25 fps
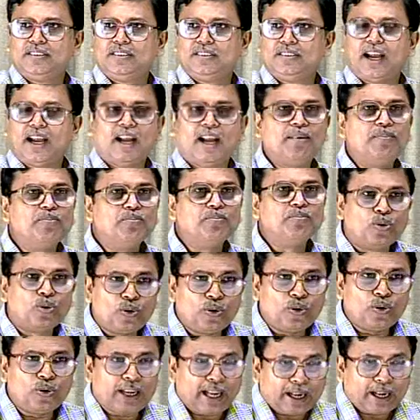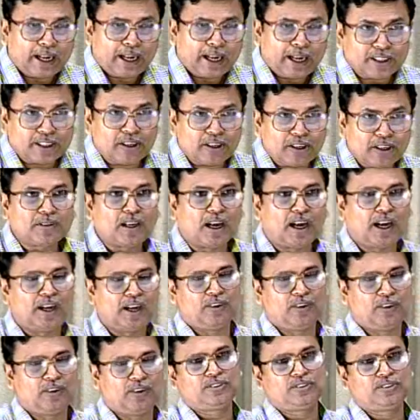and more capture of the
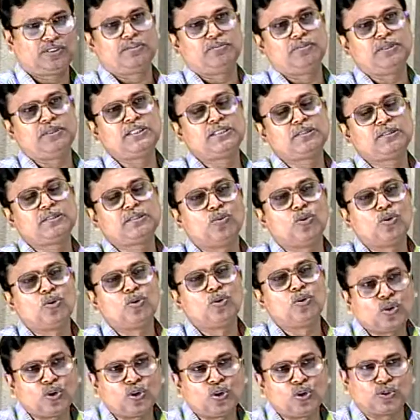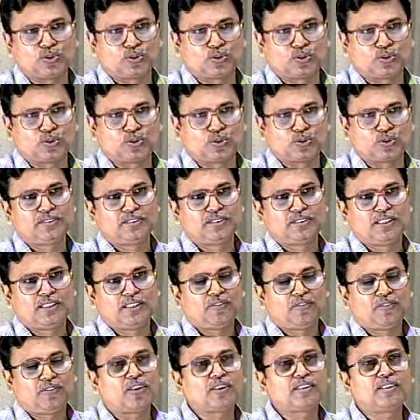ions means more dose
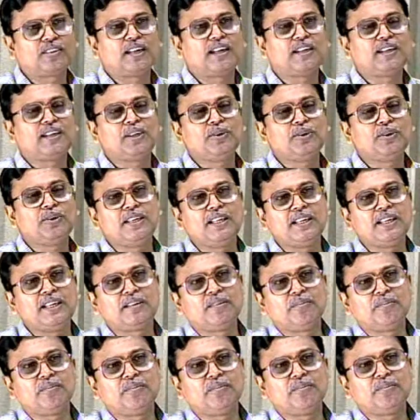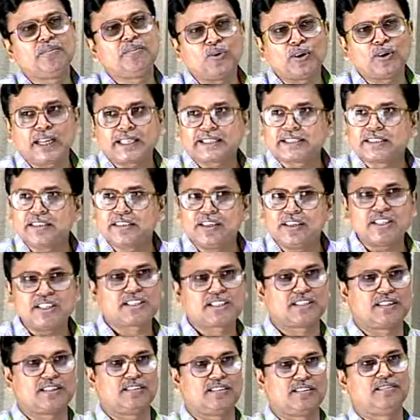for that you need more
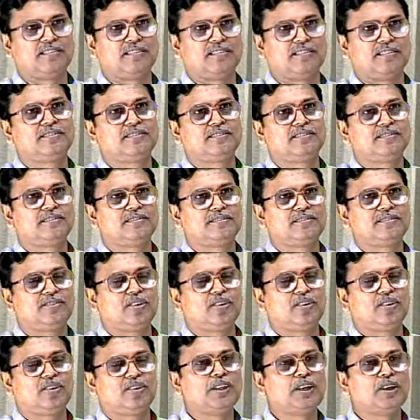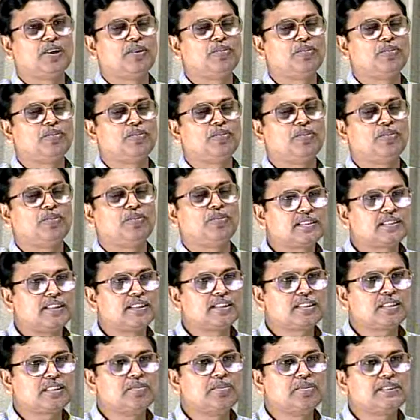acceleration of the ion more
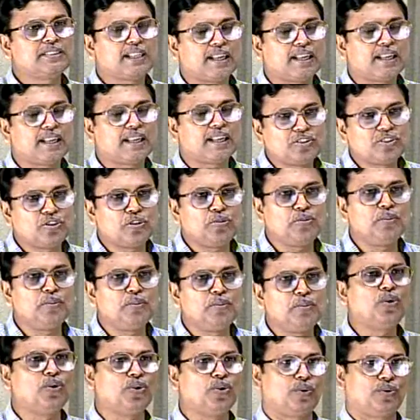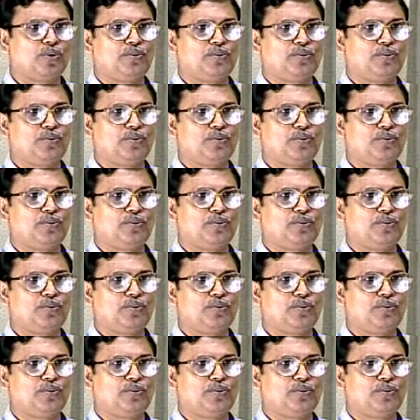acceleration means energy will be more